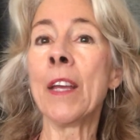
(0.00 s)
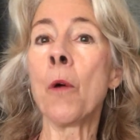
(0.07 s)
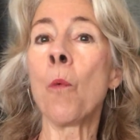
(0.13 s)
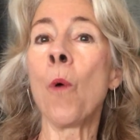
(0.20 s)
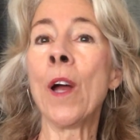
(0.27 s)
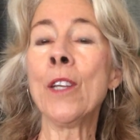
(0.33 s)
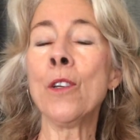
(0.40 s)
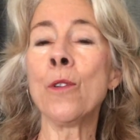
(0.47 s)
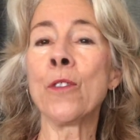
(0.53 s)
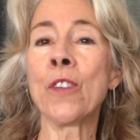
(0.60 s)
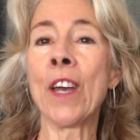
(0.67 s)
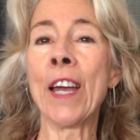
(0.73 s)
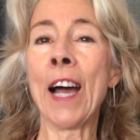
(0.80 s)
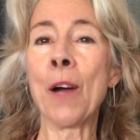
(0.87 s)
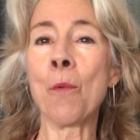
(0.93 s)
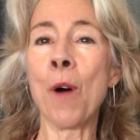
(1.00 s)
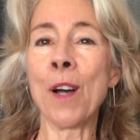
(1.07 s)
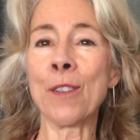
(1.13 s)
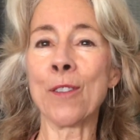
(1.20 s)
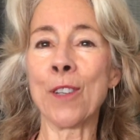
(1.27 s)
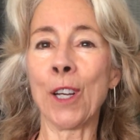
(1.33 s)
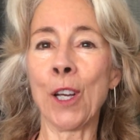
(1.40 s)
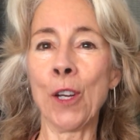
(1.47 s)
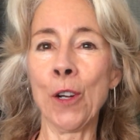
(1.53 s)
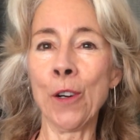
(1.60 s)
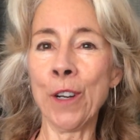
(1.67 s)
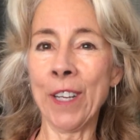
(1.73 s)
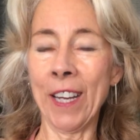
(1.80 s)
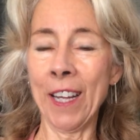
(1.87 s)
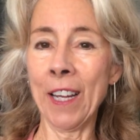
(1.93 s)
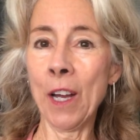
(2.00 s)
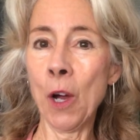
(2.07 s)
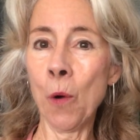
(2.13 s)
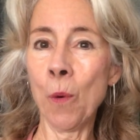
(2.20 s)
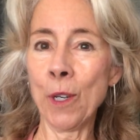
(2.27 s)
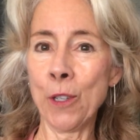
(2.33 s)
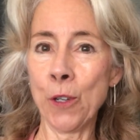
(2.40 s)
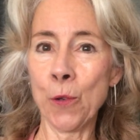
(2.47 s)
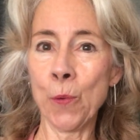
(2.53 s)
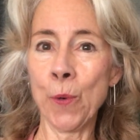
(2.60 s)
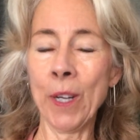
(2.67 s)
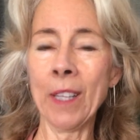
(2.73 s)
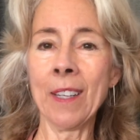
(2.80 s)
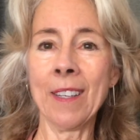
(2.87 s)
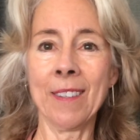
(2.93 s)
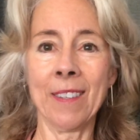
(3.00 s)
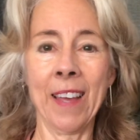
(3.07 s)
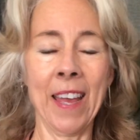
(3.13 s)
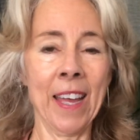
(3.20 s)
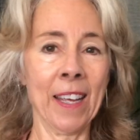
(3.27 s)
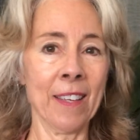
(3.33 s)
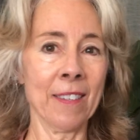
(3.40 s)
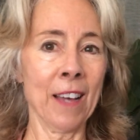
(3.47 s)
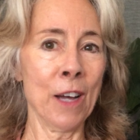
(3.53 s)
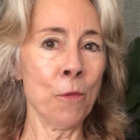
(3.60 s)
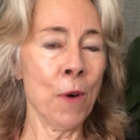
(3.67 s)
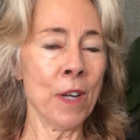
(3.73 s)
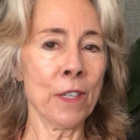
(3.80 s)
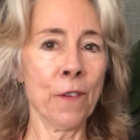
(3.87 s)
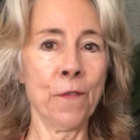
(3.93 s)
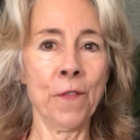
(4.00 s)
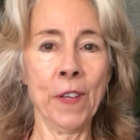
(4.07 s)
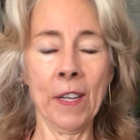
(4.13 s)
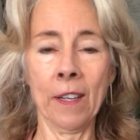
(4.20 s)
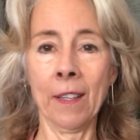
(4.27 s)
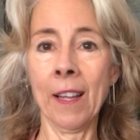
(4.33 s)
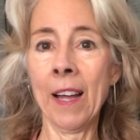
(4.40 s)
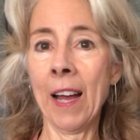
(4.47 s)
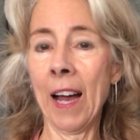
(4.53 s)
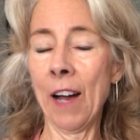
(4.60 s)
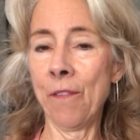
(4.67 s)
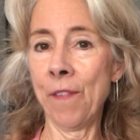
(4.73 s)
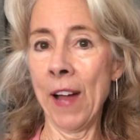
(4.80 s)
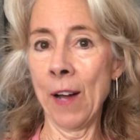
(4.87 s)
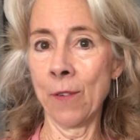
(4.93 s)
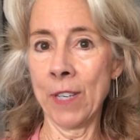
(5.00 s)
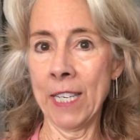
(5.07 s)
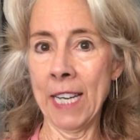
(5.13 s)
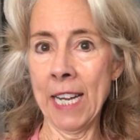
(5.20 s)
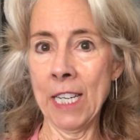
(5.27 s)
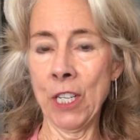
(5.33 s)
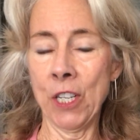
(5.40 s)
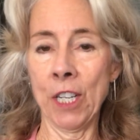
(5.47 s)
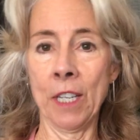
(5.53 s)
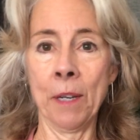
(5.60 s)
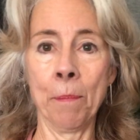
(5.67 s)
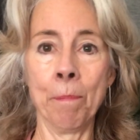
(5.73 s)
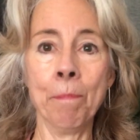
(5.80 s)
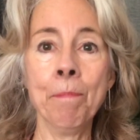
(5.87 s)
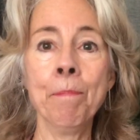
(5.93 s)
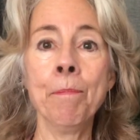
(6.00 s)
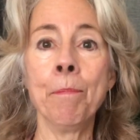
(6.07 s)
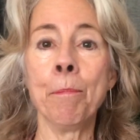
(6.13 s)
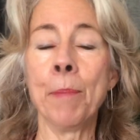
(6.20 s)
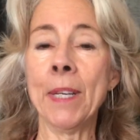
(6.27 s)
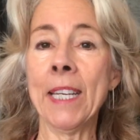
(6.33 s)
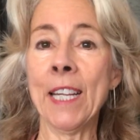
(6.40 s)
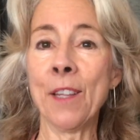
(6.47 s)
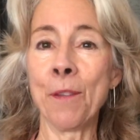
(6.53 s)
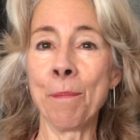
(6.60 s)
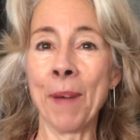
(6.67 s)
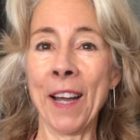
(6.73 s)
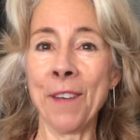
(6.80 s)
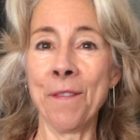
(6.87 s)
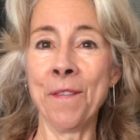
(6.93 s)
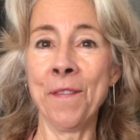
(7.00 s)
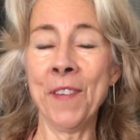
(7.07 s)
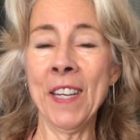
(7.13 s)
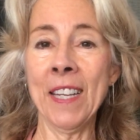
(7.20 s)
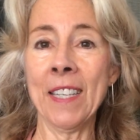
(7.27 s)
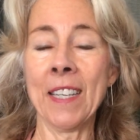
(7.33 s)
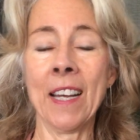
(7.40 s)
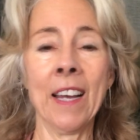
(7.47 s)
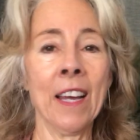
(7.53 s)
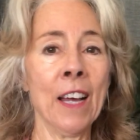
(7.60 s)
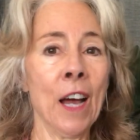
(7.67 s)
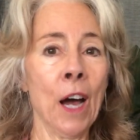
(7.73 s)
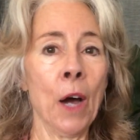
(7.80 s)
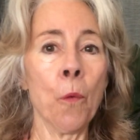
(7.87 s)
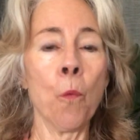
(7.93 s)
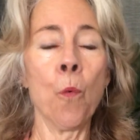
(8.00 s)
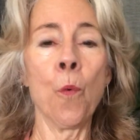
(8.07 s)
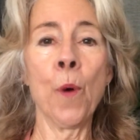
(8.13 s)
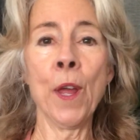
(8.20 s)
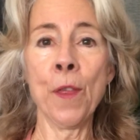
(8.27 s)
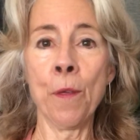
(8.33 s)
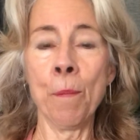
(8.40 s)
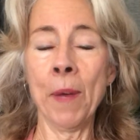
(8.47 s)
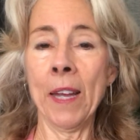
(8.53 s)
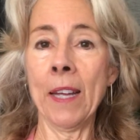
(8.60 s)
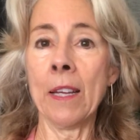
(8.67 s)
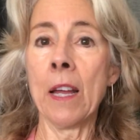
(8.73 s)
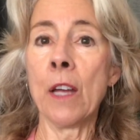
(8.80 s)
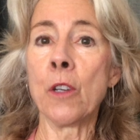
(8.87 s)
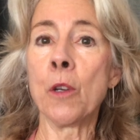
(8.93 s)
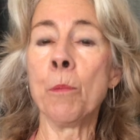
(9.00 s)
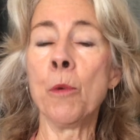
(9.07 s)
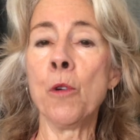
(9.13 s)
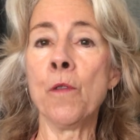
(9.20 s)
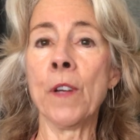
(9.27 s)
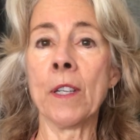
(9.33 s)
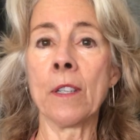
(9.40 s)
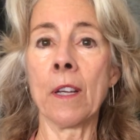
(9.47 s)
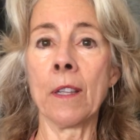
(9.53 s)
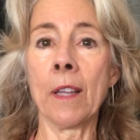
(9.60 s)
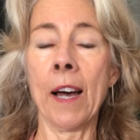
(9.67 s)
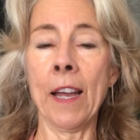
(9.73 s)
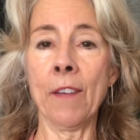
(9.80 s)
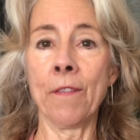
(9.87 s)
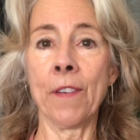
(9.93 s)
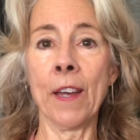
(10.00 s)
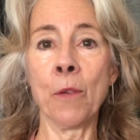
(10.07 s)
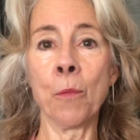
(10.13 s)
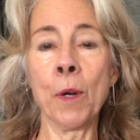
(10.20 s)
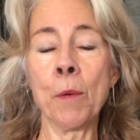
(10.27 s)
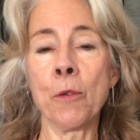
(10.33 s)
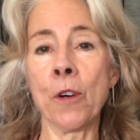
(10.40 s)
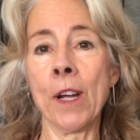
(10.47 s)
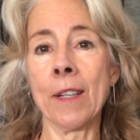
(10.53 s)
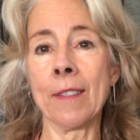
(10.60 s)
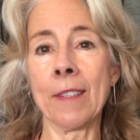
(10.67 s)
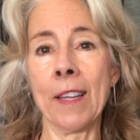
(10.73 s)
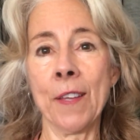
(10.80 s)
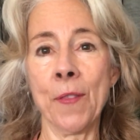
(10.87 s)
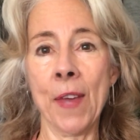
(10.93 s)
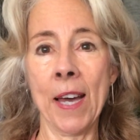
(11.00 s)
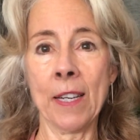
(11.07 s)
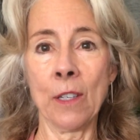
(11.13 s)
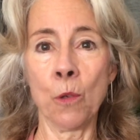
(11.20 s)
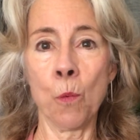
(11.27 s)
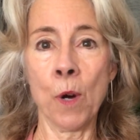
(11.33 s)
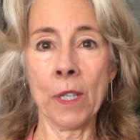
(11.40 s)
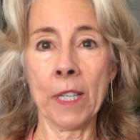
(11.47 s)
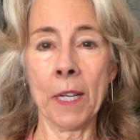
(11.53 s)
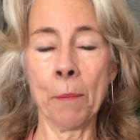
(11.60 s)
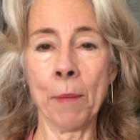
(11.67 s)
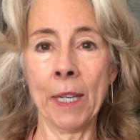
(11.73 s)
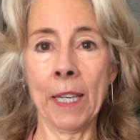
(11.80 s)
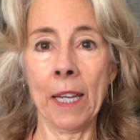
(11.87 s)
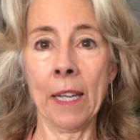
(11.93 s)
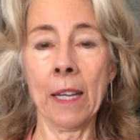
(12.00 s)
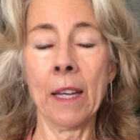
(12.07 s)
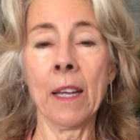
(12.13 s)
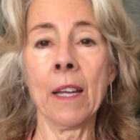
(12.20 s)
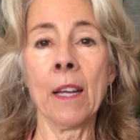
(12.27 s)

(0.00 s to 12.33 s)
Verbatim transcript: When you say, I want security, what you're really saying is, I want to feel a foundation beneath my feet with me to move into life. And we translate that as wanting money.